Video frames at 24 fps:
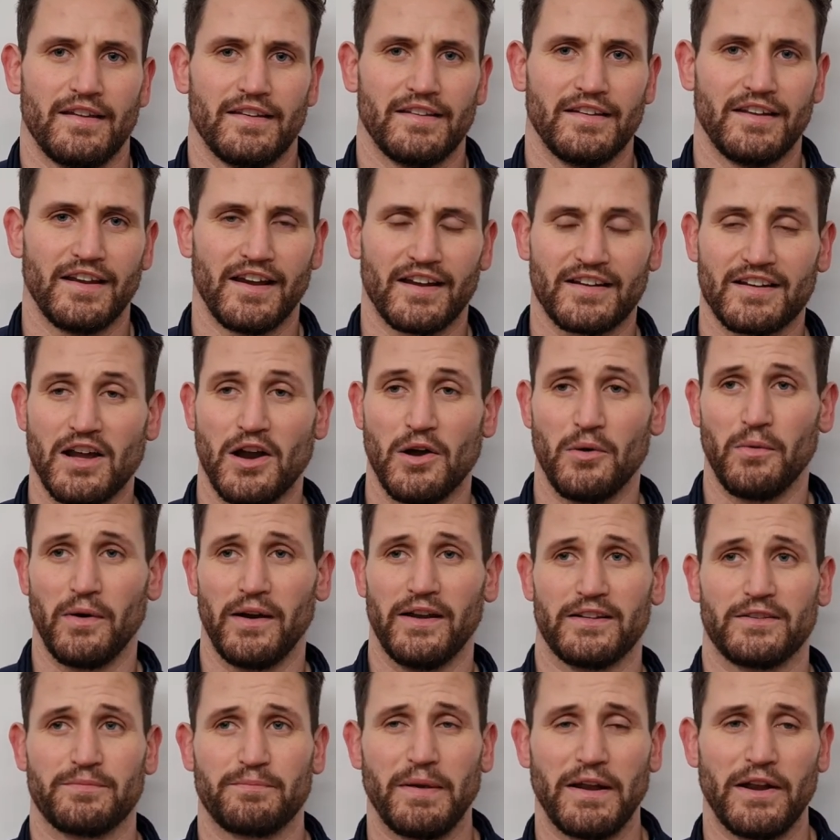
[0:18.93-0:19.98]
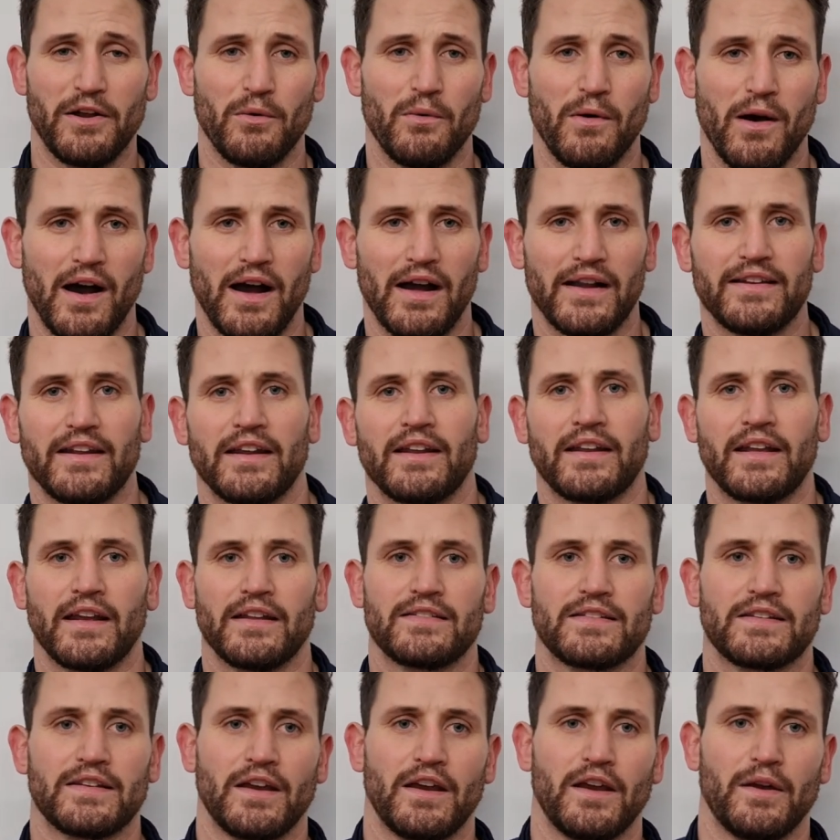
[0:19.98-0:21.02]
Yeah, I can't wait. It's been a while. I didn't get
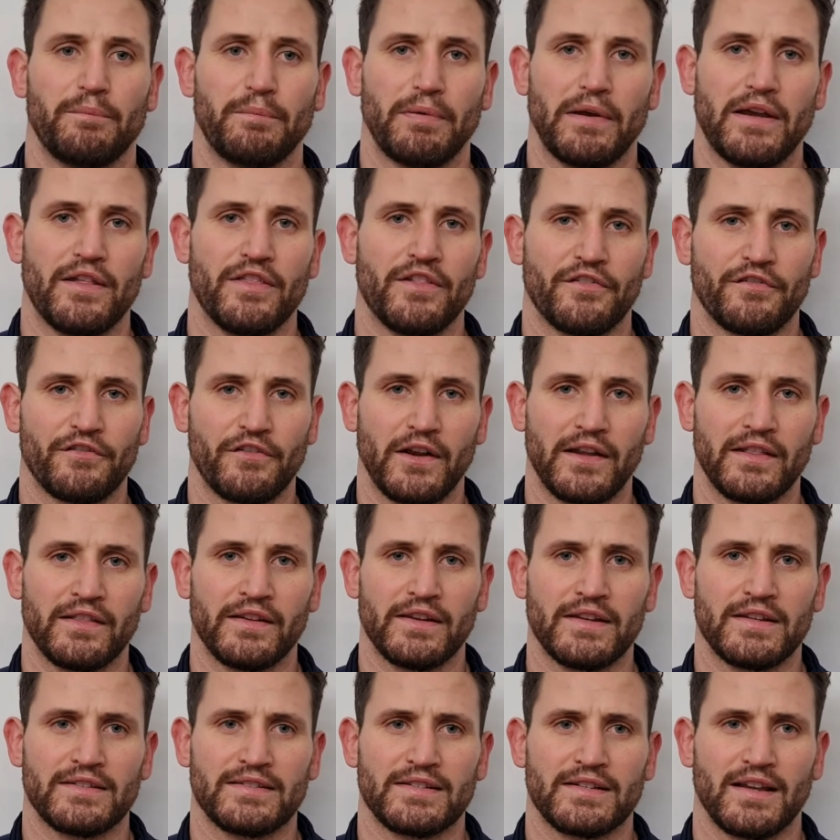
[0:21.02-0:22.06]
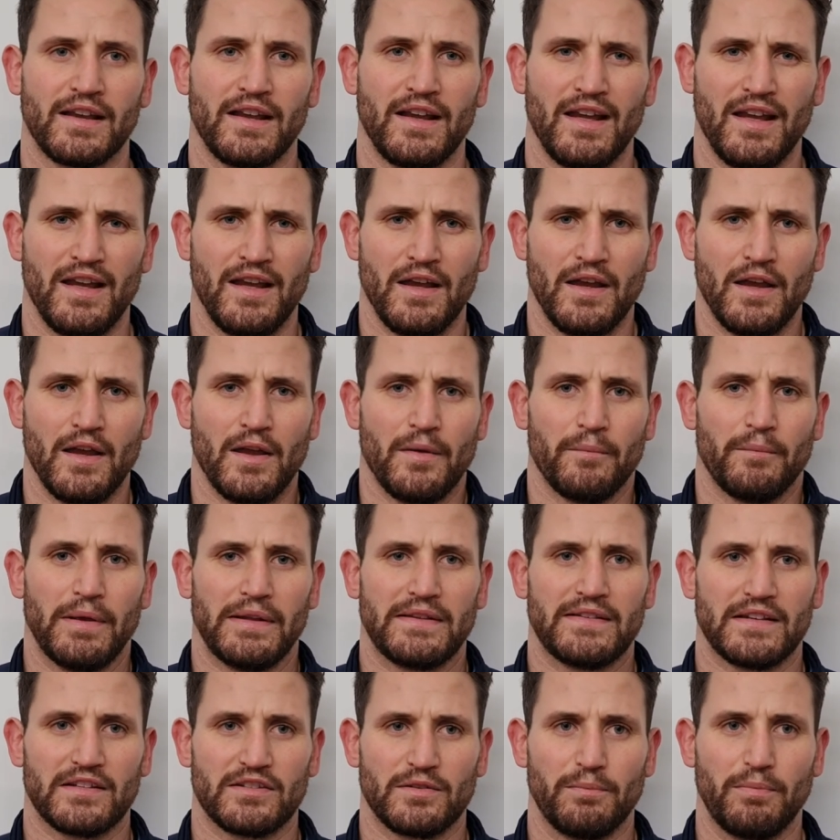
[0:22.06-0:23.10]
to play in the friendlies. Bit
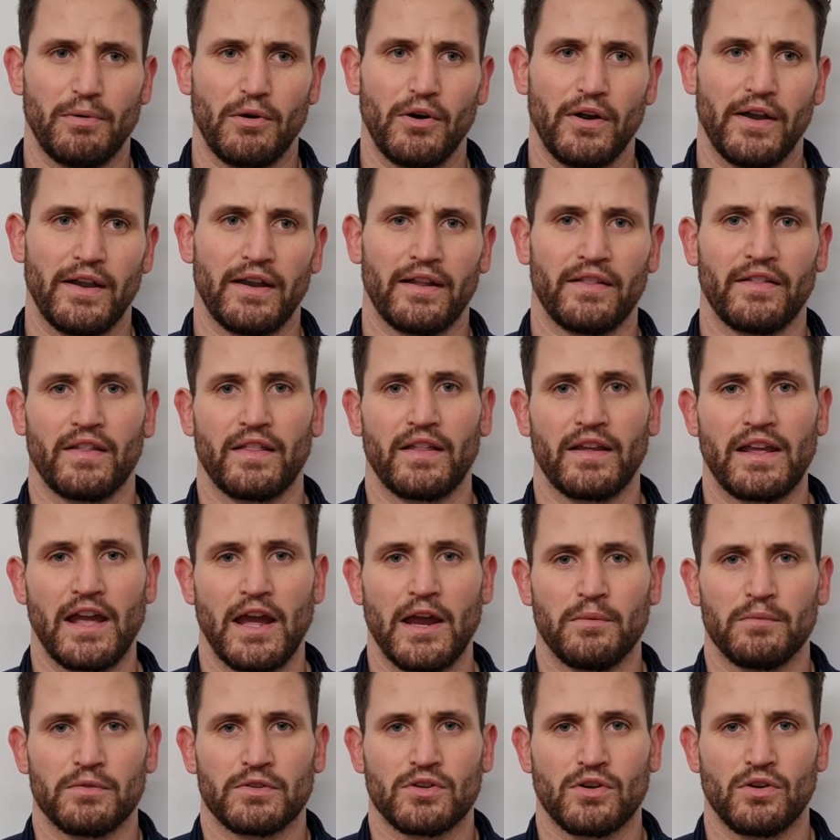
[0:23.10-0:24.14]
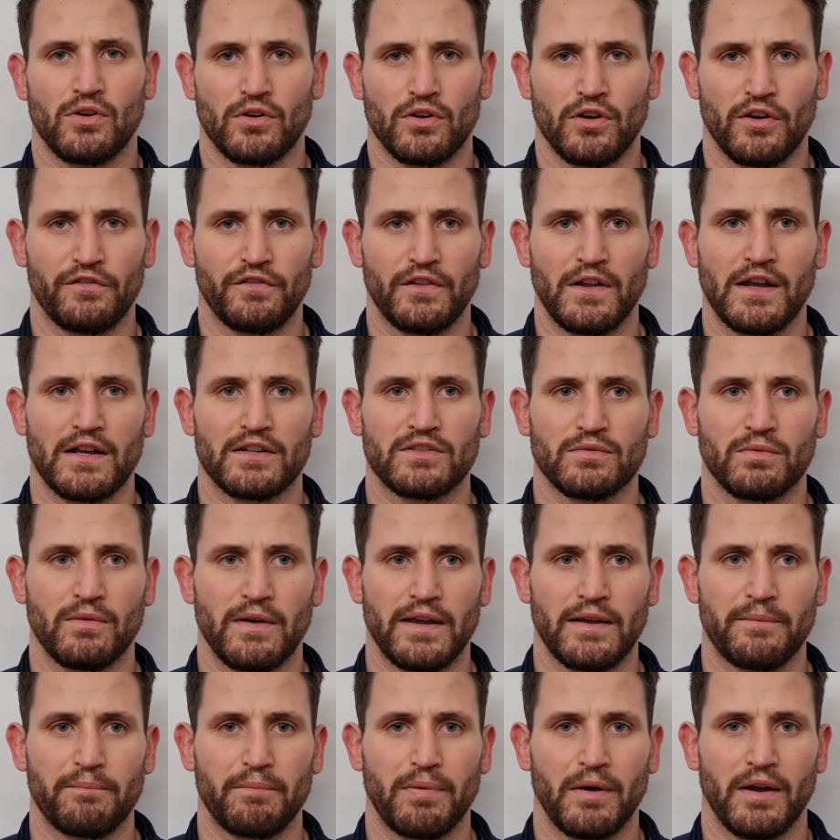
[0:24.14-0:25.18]
disappointing that the game was called off last
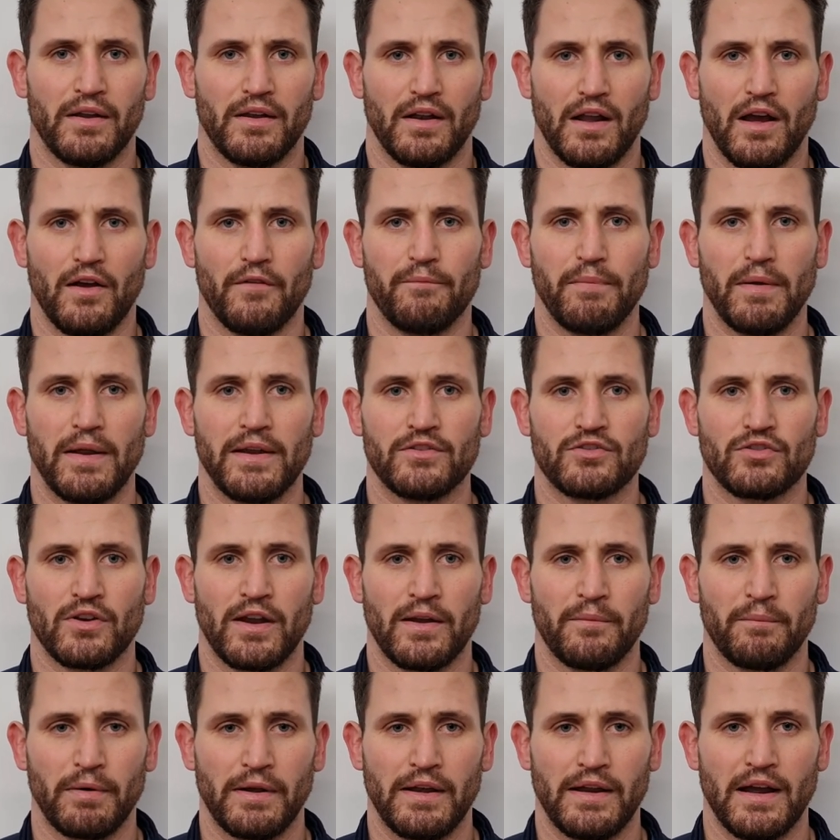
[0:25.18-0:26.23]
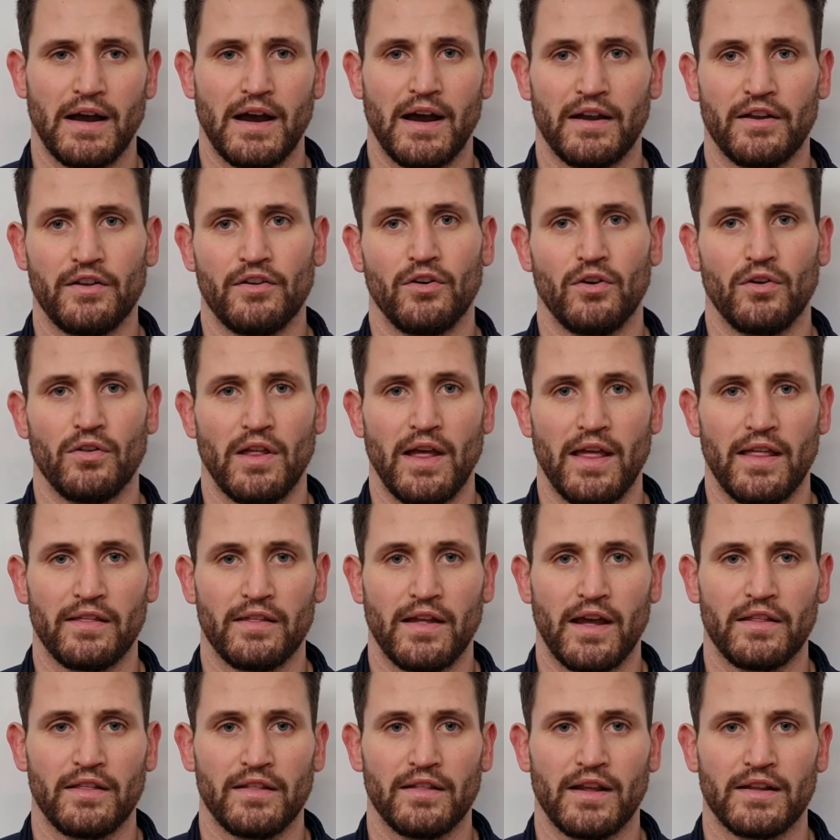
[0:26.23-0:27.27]
week, but I've been training pretty hard and all the
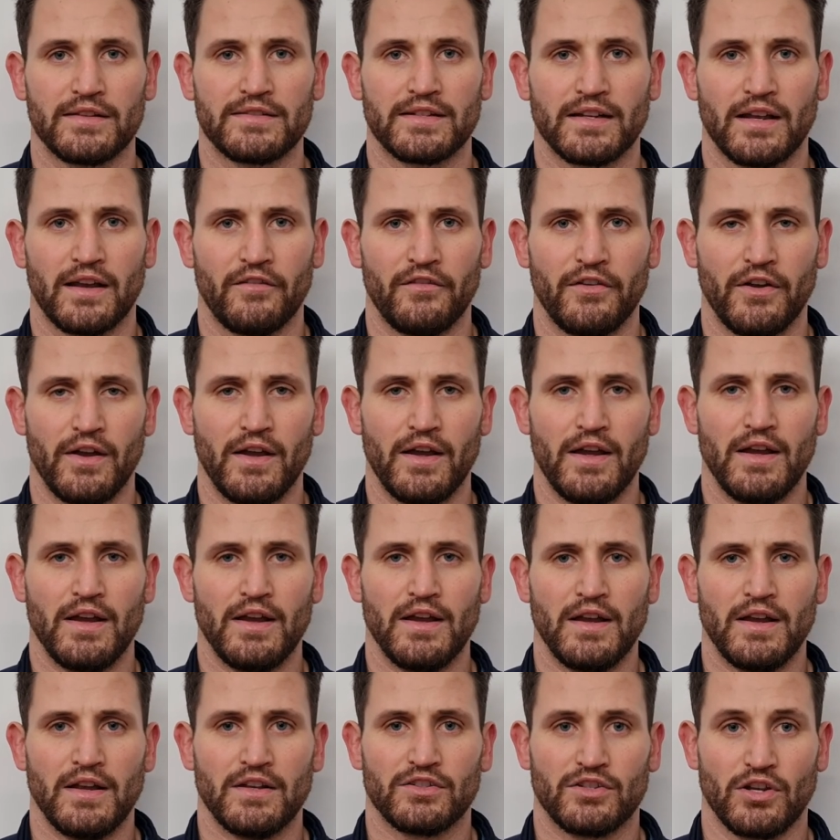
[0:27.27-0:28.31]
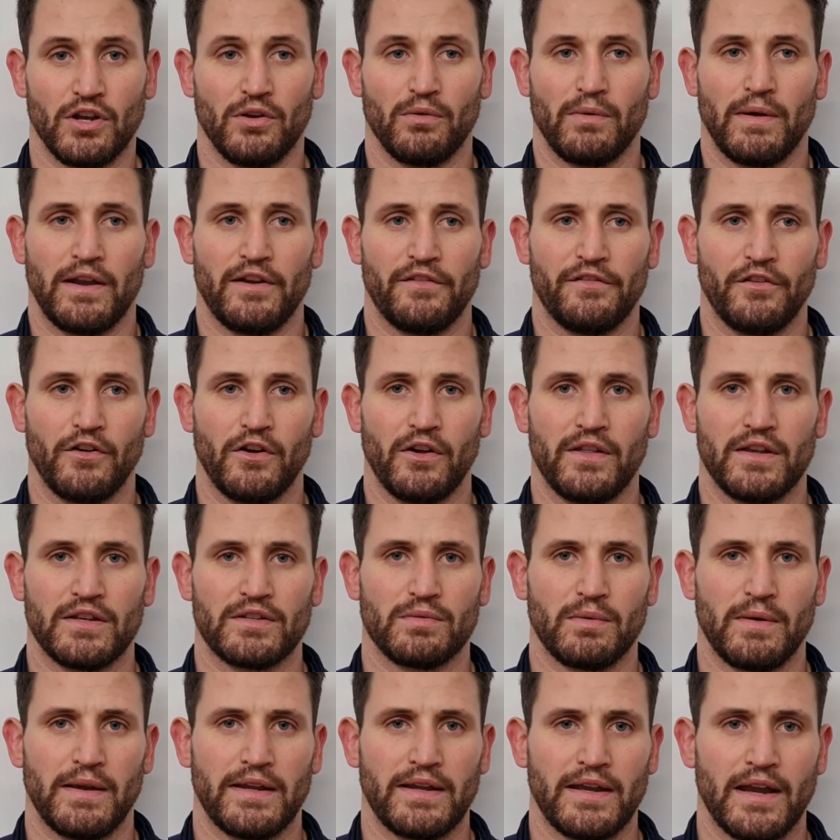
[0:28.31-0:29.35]
other lads have, so I'm ready for it
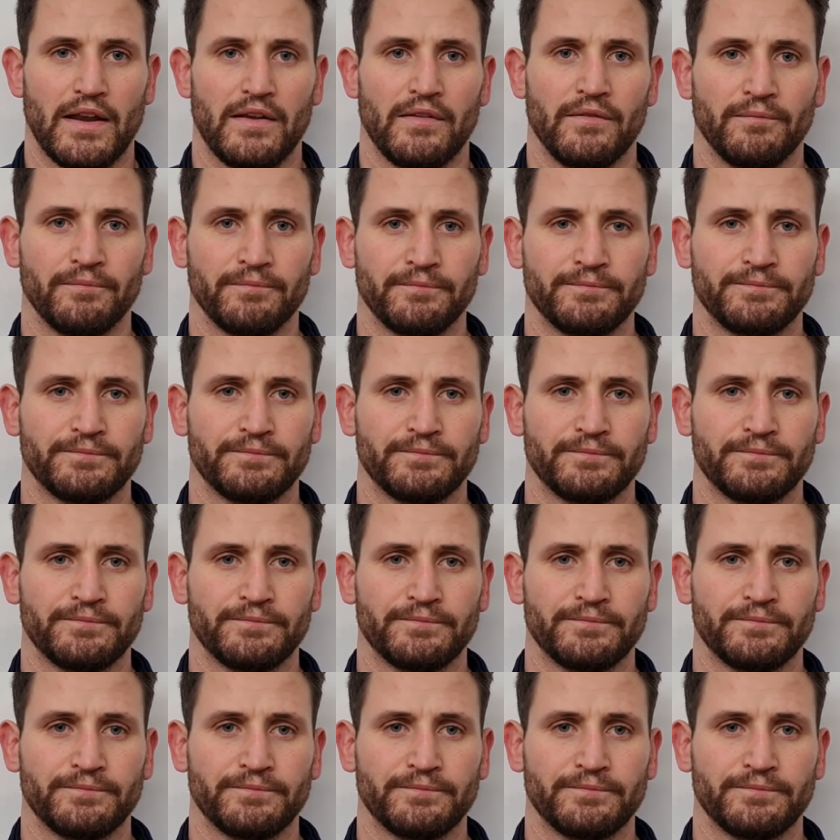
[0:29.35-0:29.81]
this weekend.